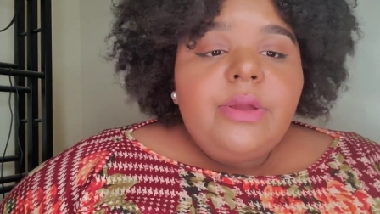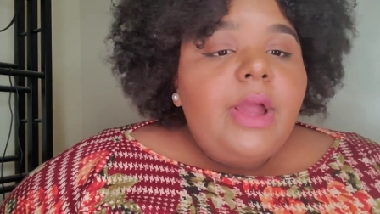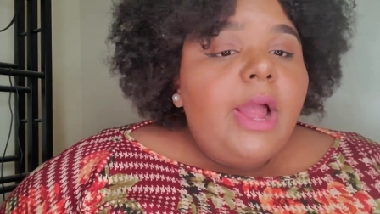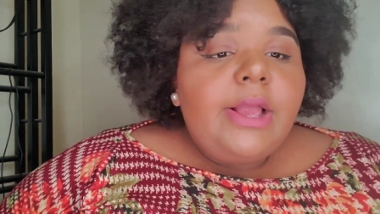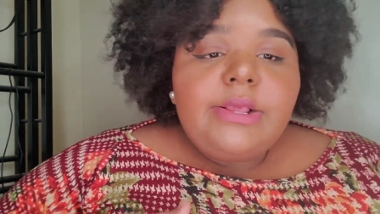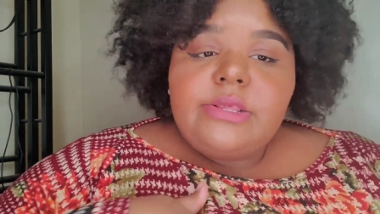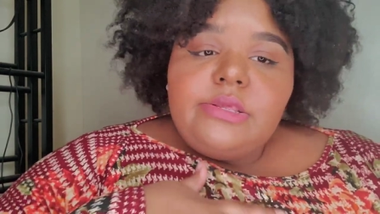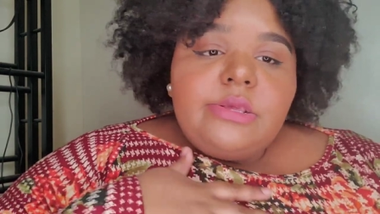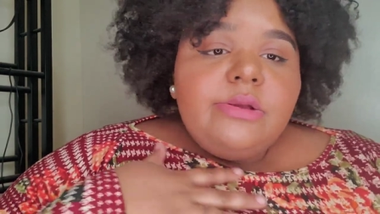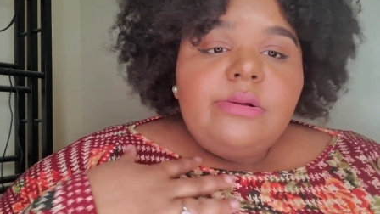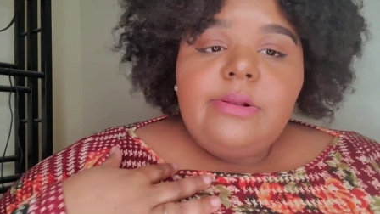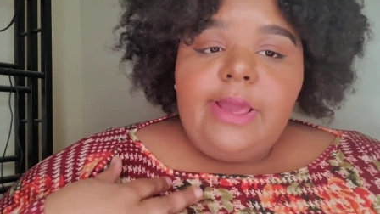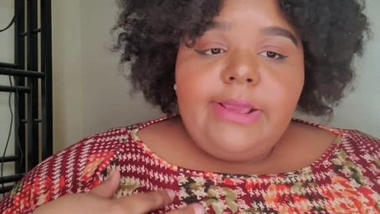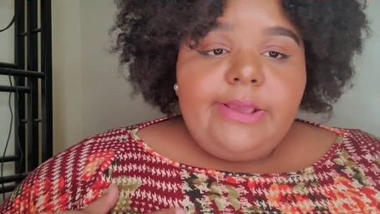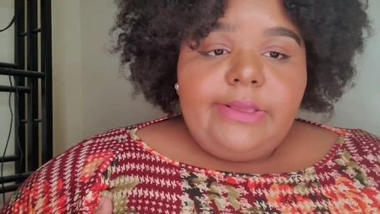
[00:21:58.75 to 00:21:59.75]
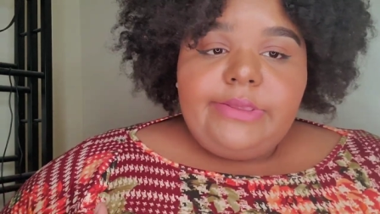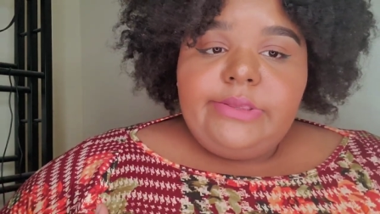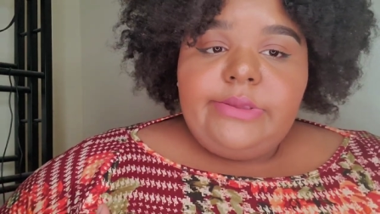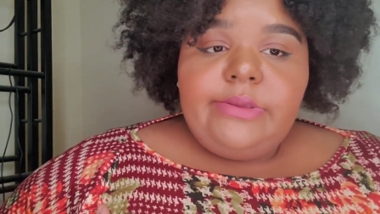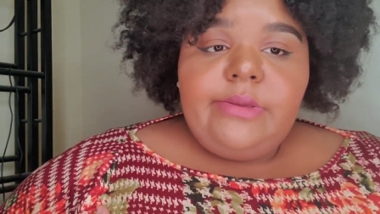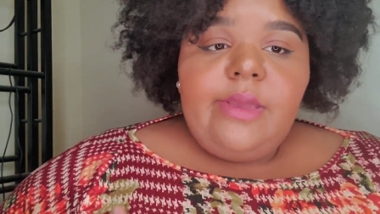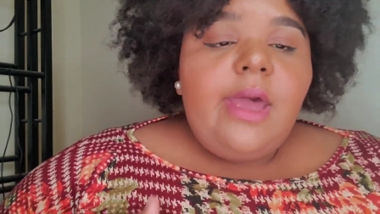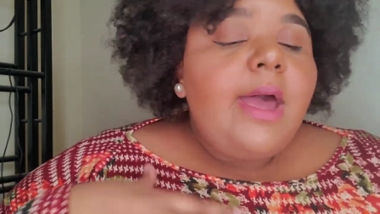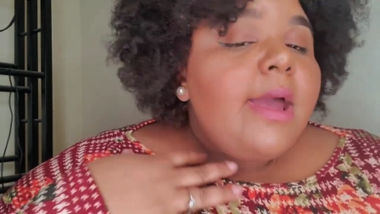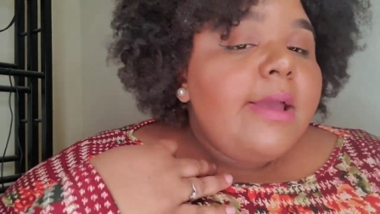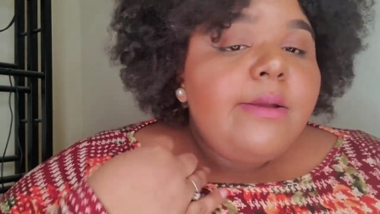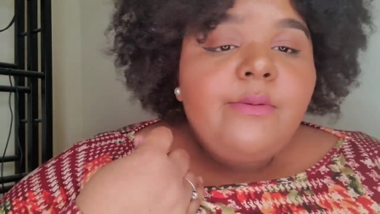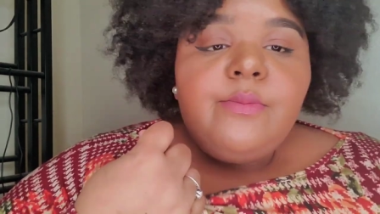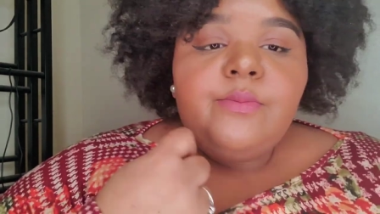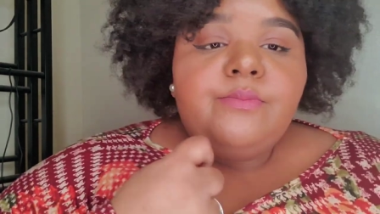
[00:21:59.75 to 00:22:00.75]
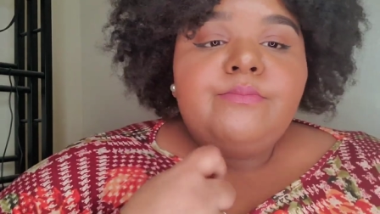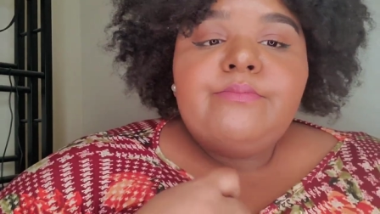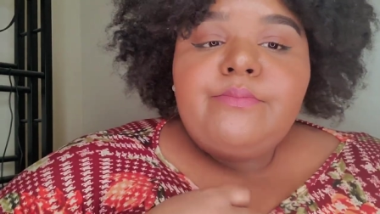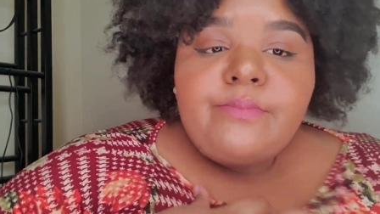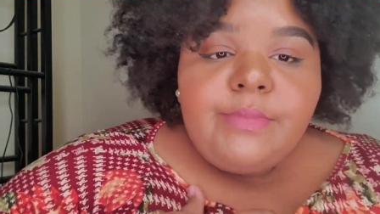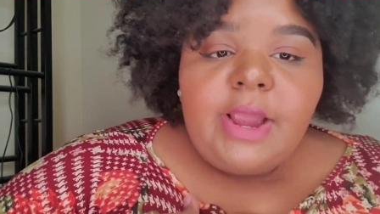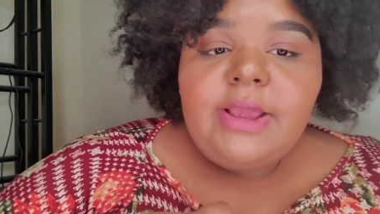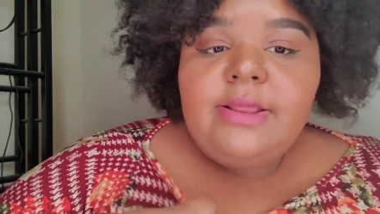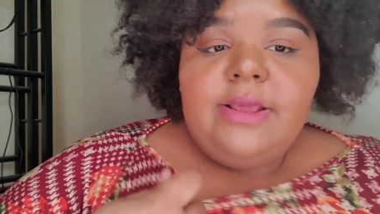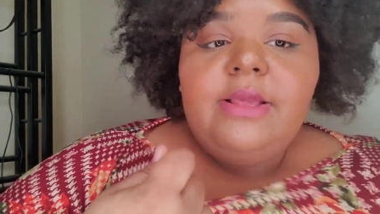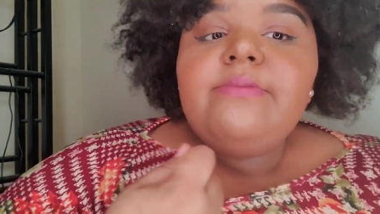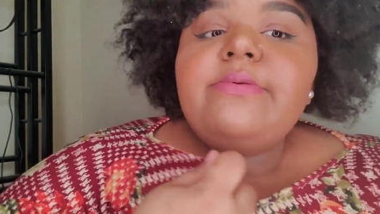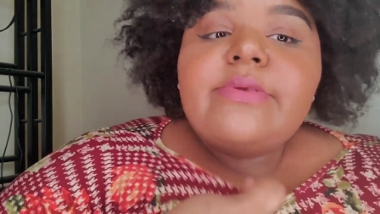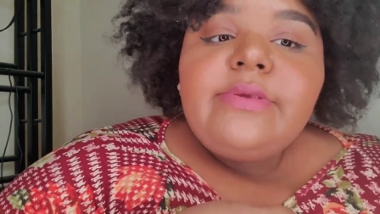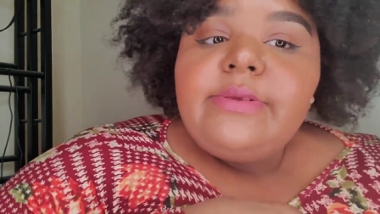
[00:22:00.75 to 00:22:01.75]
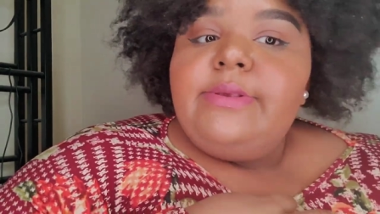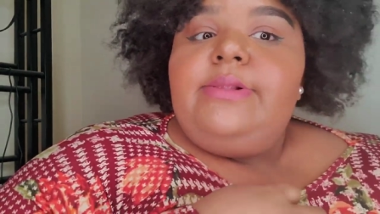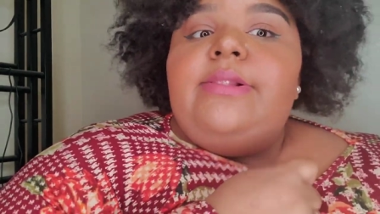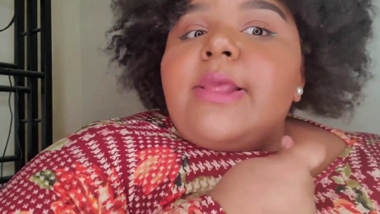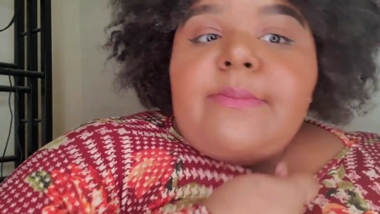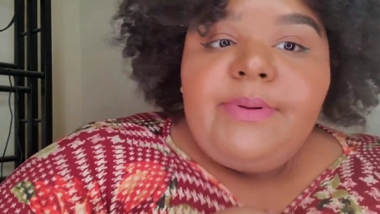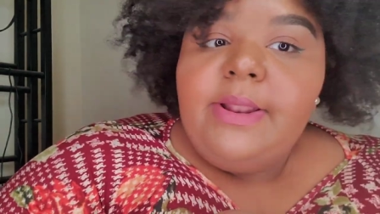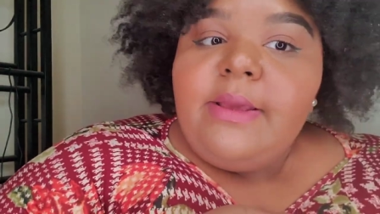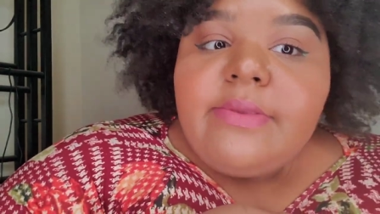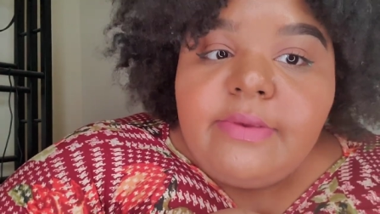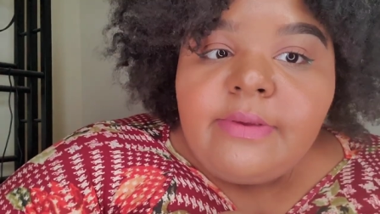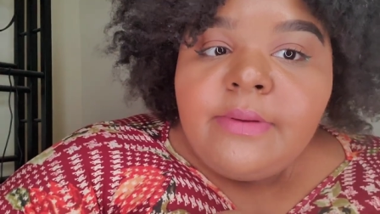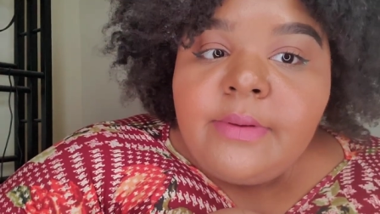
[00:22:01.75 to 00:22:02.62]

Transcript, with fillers: I still like it. I might even sleep in it.